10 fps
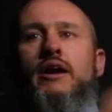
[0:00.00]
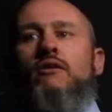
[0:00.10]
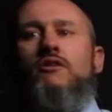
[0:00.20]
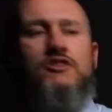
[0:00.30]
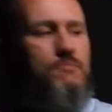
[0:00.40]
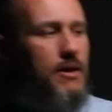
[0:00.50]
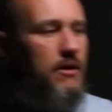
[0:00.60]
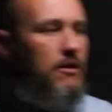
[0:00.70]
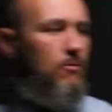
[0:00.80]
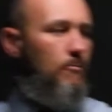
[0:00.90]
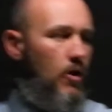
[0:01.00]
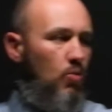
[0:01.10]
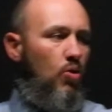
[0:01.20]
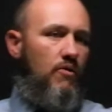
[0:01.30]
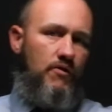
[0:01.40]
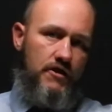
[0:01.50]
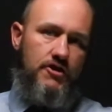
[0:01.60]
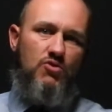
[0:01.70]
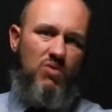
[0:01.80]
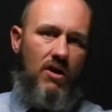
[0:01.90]
Now I'll just make, it'll work for
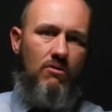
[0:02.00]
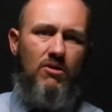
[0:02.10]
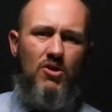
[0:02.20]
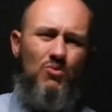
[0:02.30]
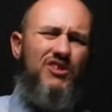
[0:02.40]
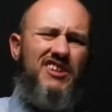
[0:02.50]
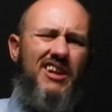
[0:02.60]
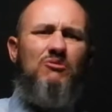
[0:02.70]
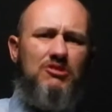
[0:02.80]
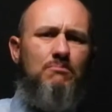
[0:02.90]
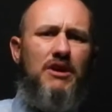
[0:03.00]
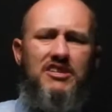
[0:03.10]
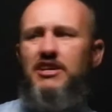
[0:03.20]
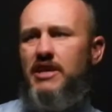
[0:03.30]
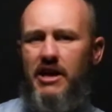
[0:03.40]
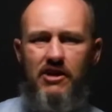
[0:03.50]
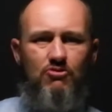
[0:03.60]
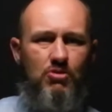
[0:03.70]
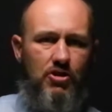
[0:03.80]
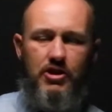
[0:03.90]
this as well. We'll just end up with some pesky
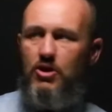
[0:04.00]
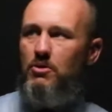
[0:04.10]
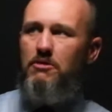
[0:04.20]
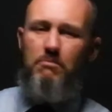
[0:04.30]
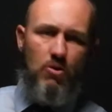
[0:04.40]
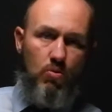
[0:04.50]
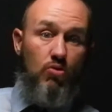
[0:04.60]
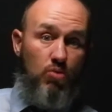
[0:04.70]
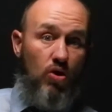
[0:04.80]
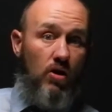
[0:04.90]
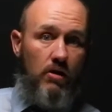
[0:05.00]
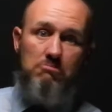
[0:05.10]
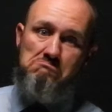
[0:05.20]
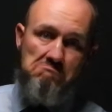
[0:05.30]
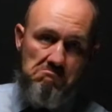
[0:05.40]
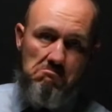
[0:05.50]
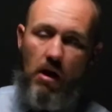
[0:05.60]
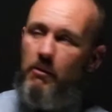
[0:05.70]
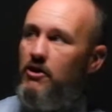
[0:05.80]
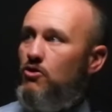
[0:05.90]
negatives we've got to deal with, but it will work.
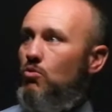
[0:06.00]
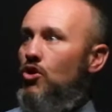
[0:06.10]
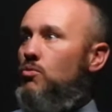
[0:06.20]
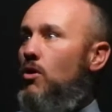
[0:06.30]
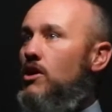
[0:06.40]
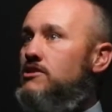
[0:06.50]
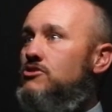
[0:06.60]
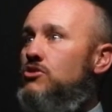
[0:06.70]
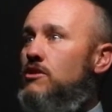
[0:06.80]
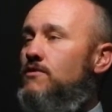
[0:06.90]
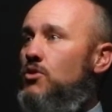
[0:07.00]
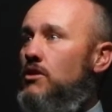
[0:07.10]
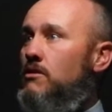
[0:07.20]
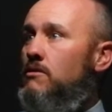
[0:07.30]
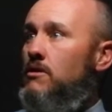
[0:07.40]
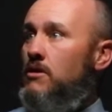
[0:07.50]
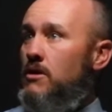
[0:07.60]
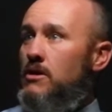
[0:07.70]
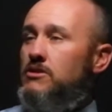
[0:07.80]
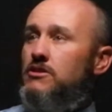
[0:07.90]
Maybe it's a worthwhile exercise for you.
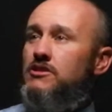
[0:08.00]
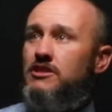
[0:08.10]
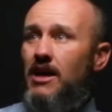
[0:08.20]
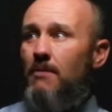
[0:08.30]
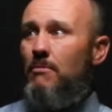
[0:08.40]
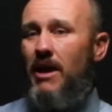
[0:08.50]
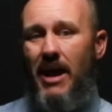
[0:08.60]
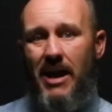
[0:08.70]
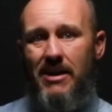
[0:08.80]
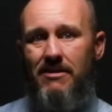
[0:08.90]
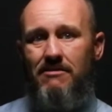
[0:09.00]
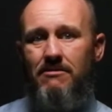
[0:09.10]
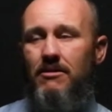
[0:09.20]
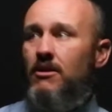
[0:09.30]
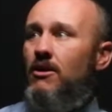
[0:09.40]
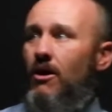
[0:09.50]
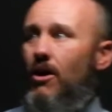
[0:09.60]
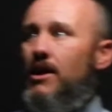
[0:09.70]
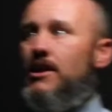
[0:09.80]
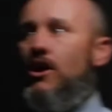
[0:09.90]
So sum n,
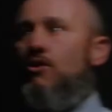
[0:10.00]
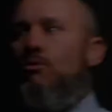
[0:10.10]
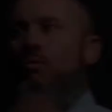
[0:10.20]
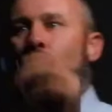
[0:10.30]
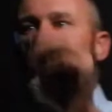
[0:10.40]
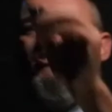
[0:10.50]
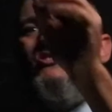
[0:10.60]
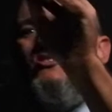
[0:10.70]
I'm going to go, well, what is